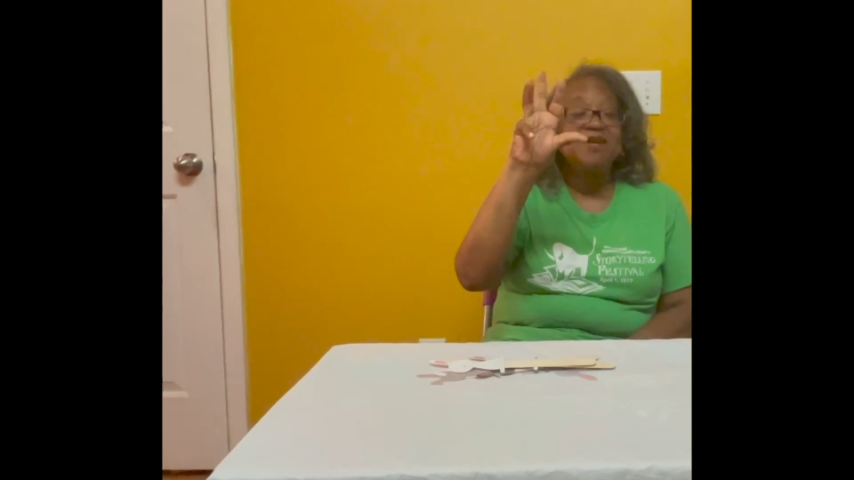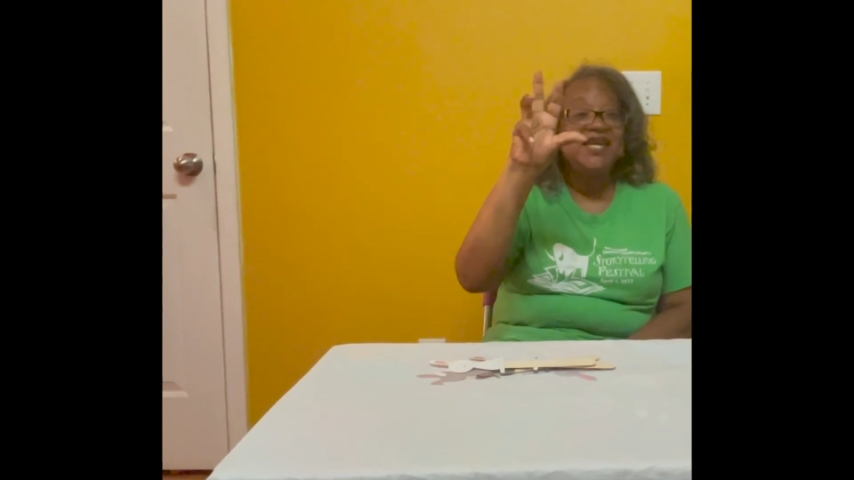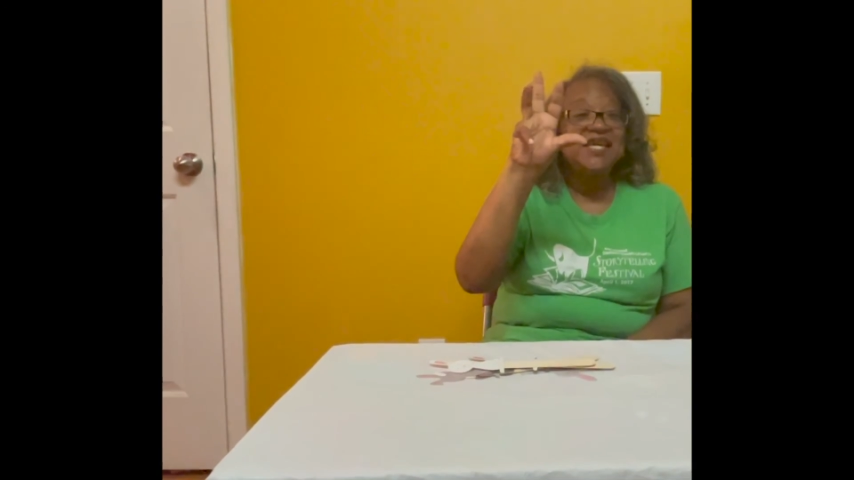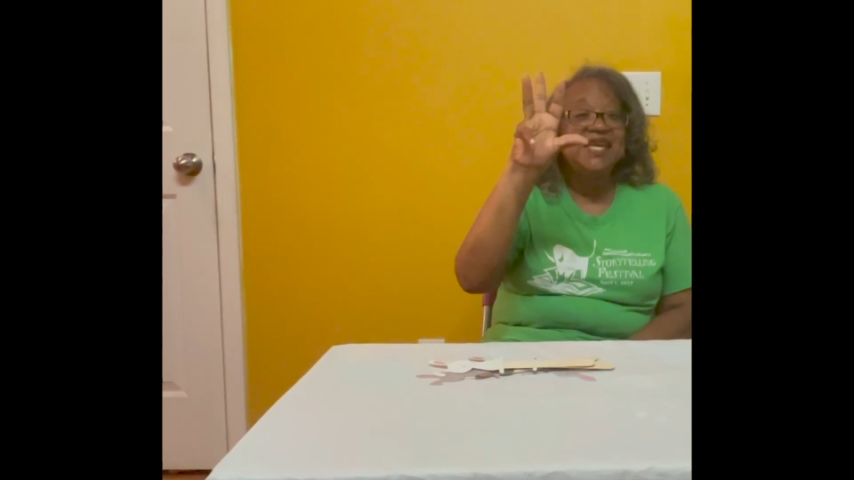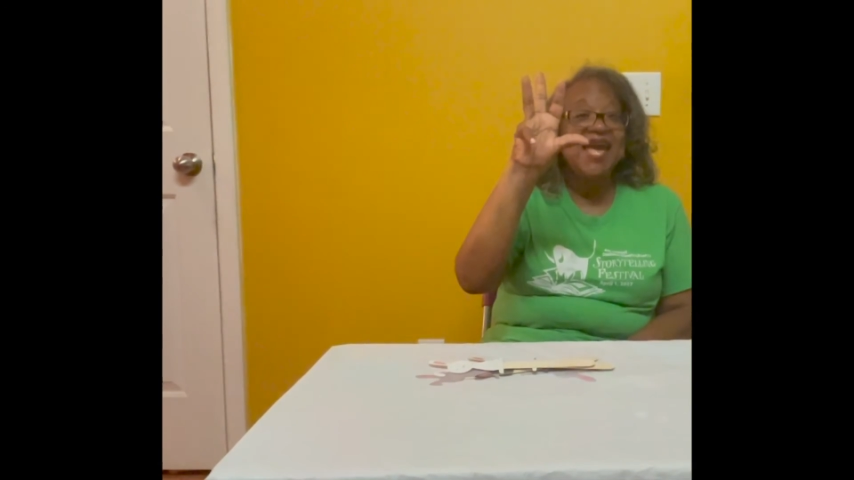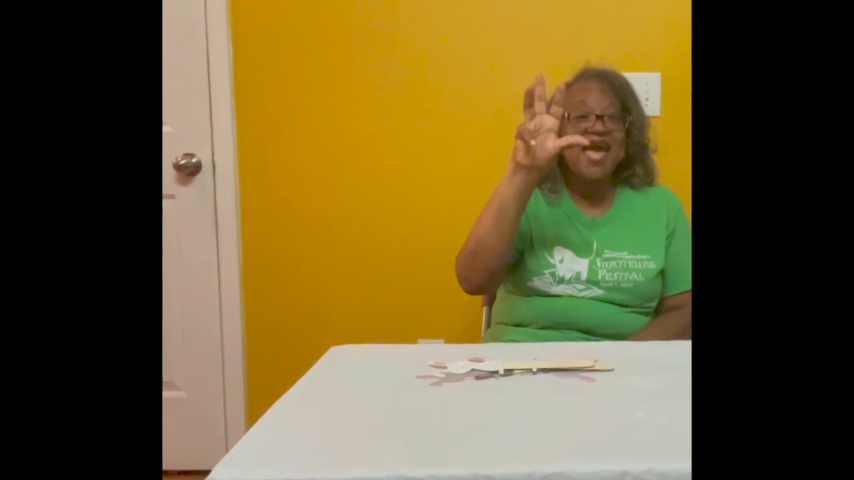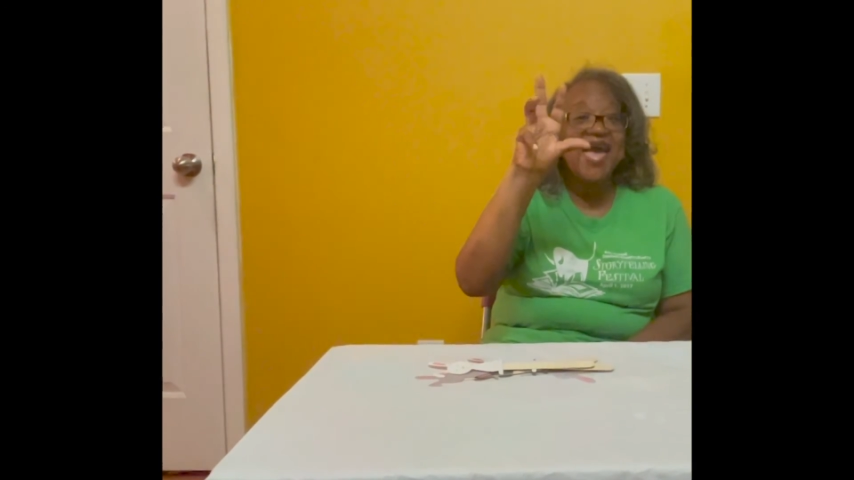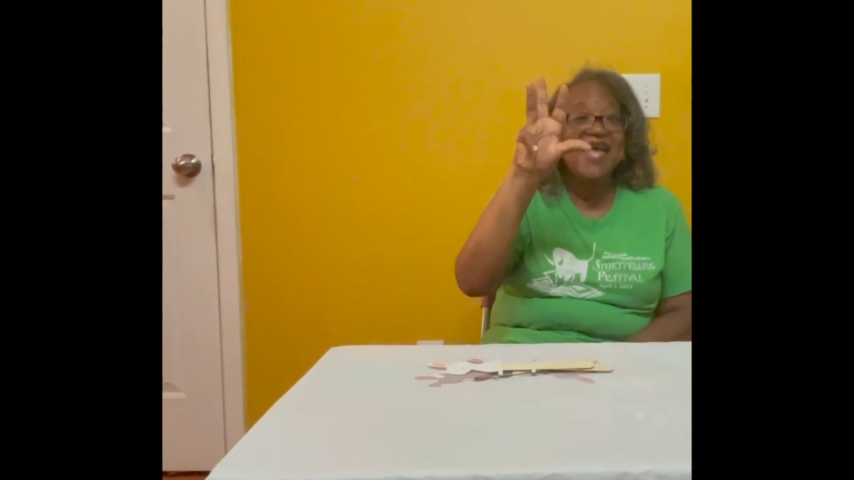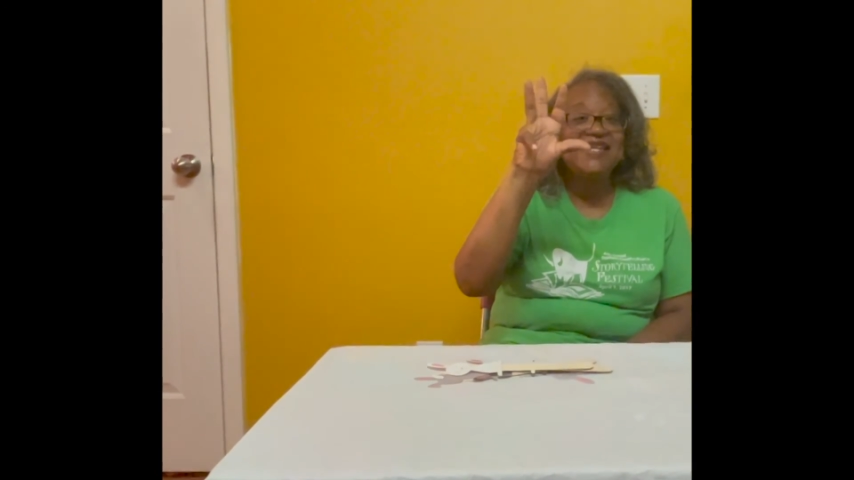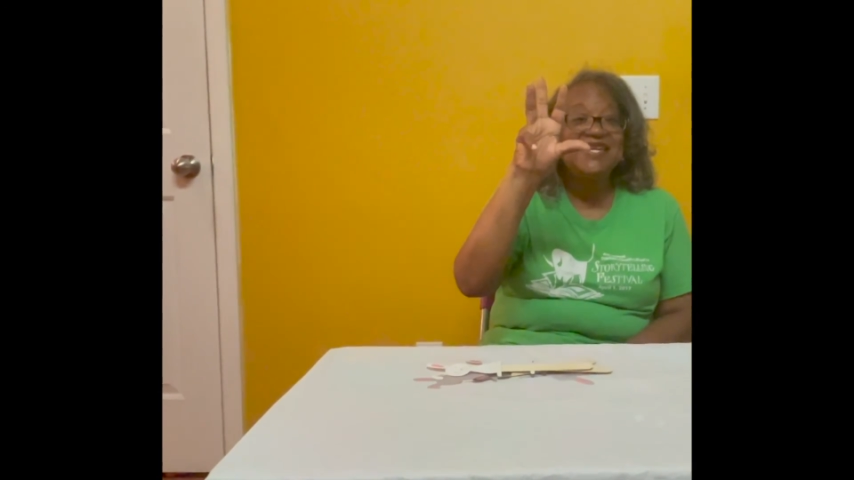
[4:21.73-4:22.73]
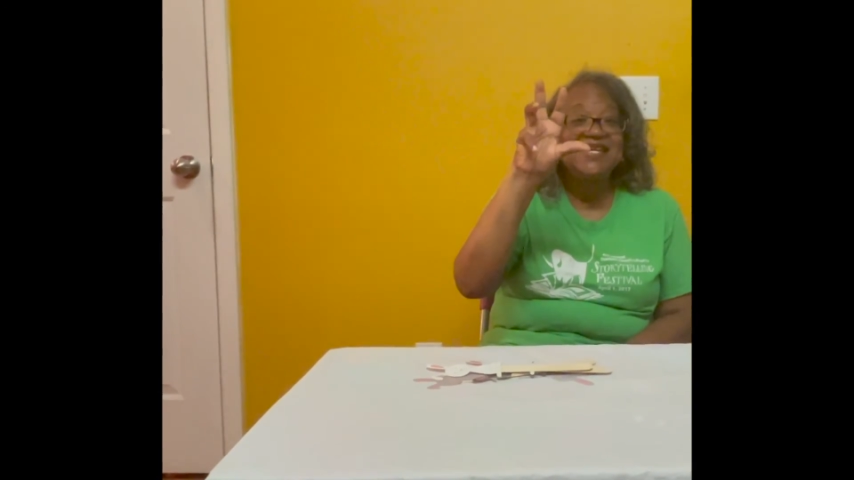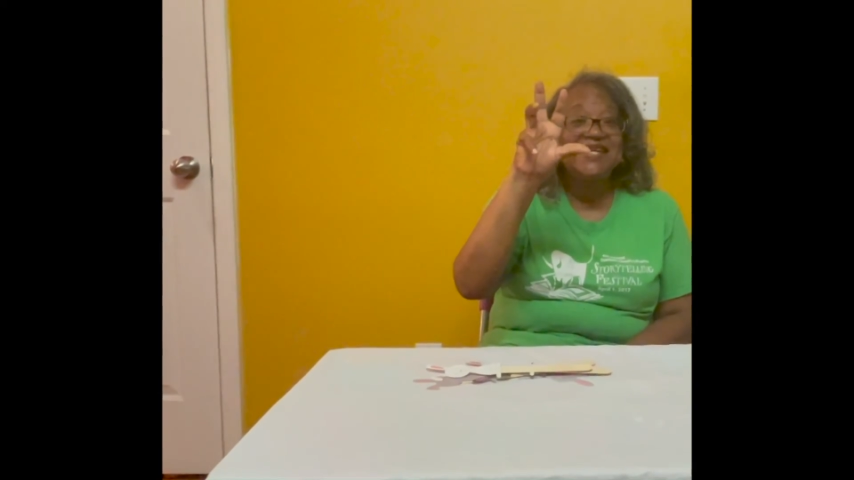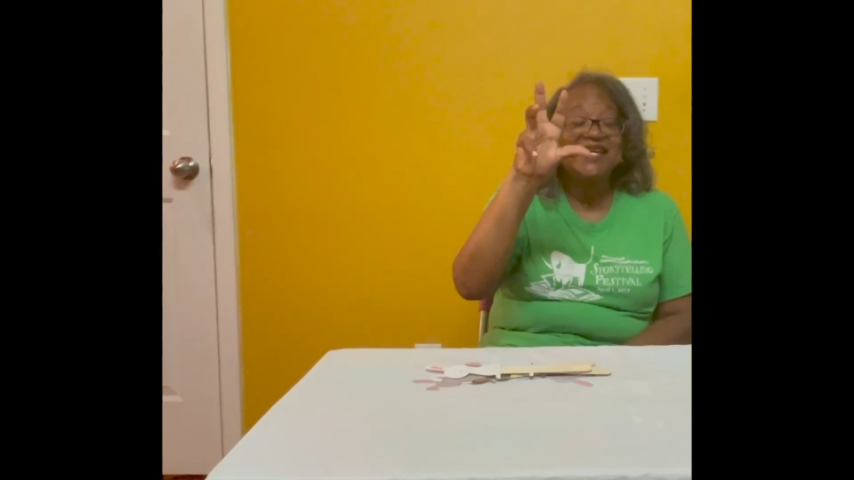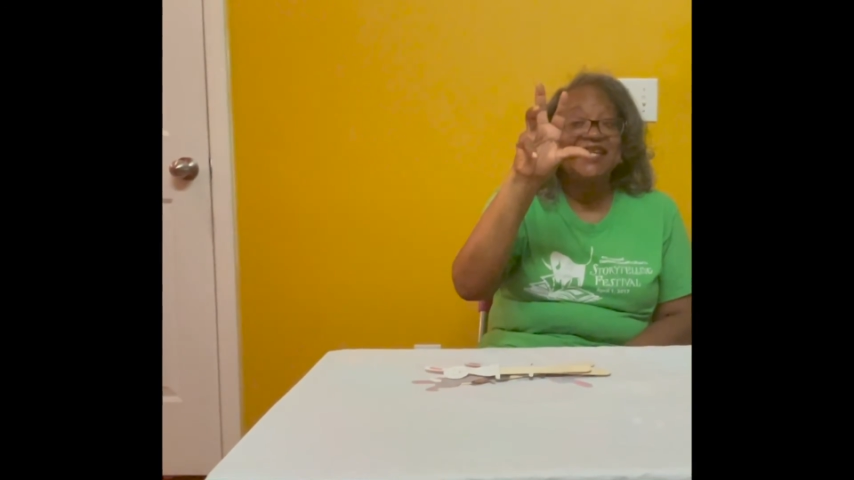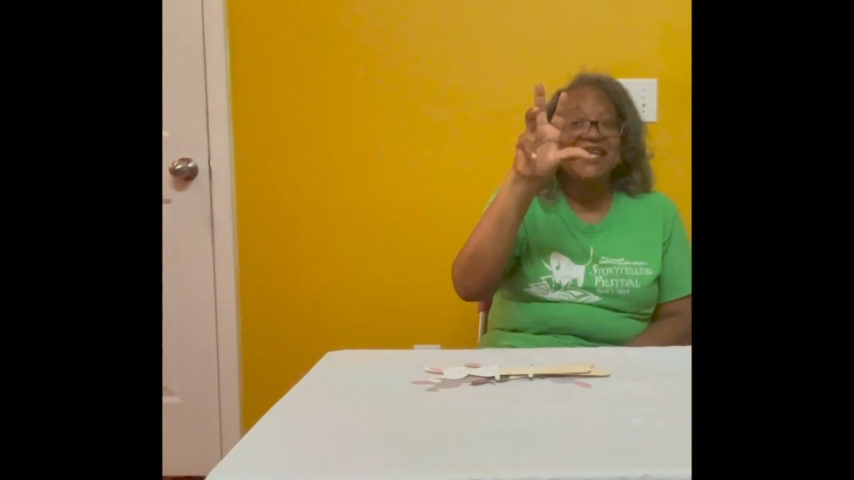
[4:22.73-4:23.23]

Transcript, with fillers: piggy had none.